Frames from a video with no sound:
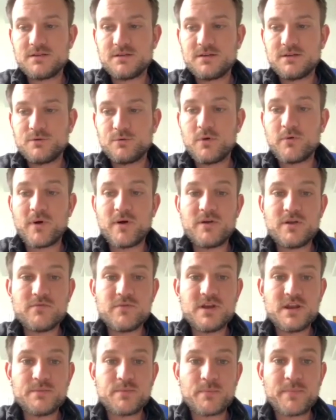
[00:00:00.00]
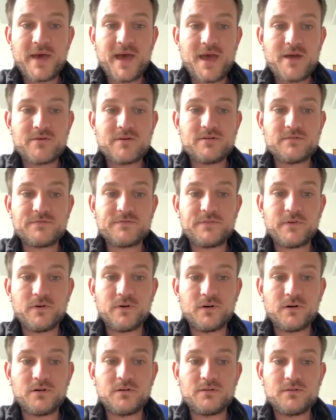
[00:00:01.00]
we're only really preparing
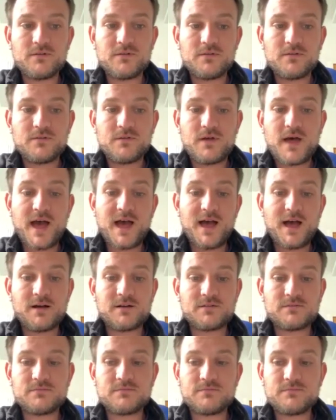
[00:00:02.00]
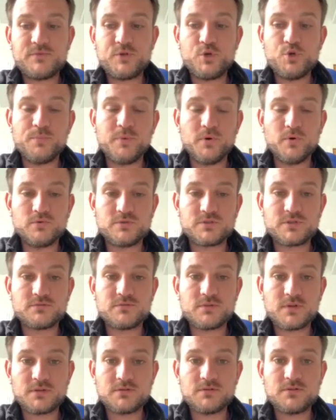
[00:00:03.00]
for our pupils
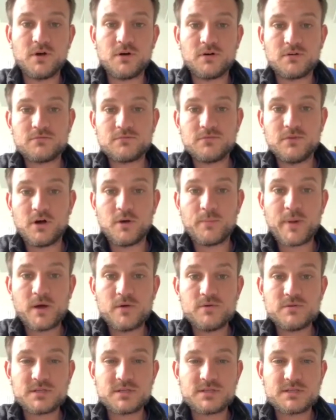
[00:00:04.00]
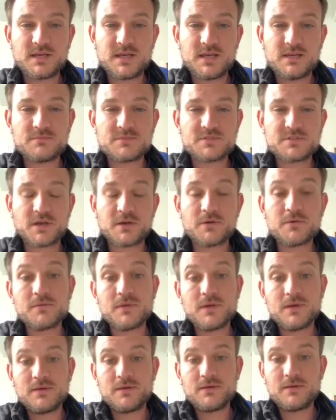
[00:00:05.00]
and not opposing teams. So
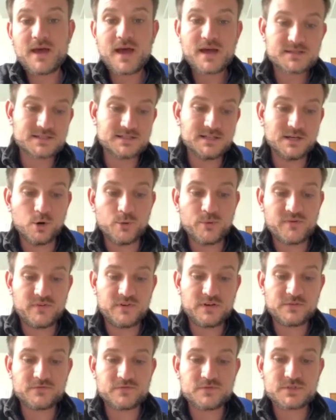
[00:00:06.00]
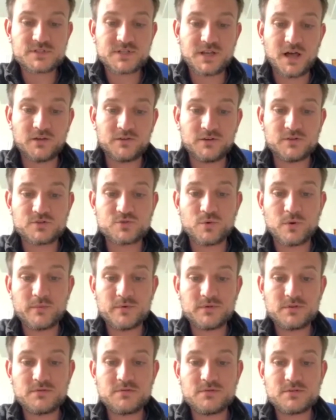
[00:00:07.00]
that adds a little bit of a different slant onto what
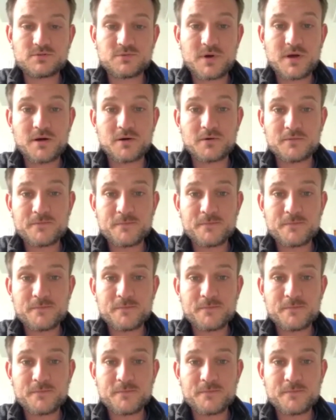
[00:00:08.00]
we're doing as well.